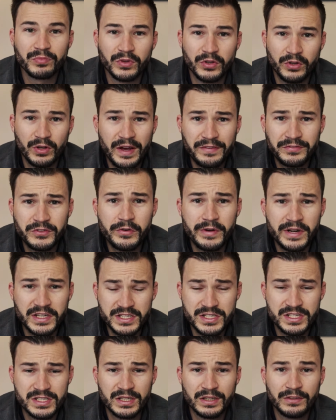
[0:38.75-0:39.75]
You'll have to
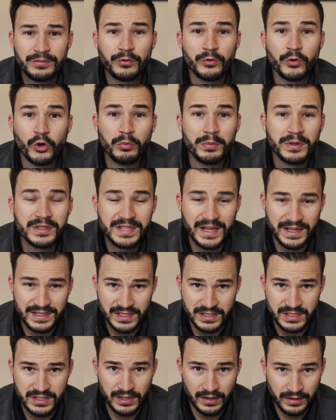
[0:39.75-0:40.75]
register for normal tax
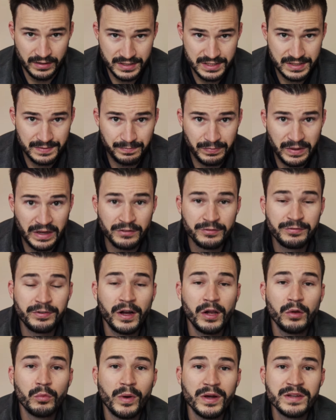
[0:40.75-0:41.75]
at SARS and
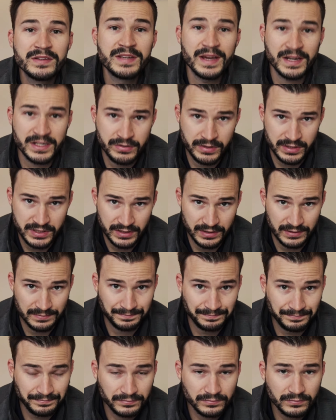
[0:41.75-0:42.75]
file one tax return,
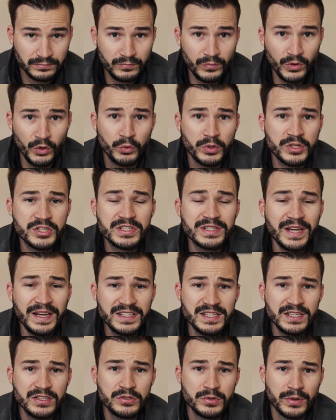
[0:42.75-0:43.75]
which
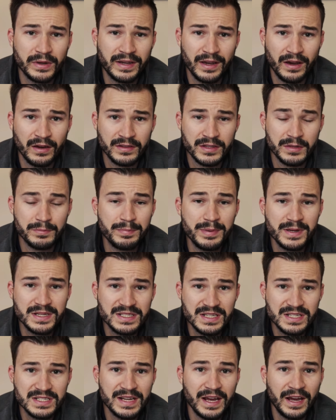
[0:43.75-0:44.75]
takes into account the
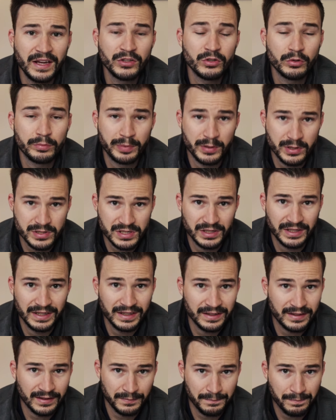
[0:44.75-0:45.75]
business and your personal
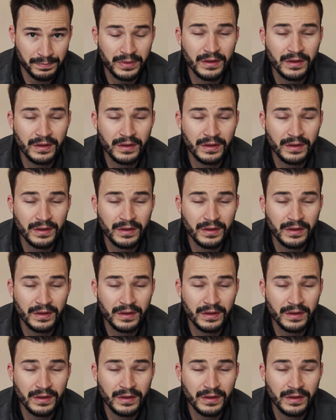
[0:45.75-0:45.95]
income.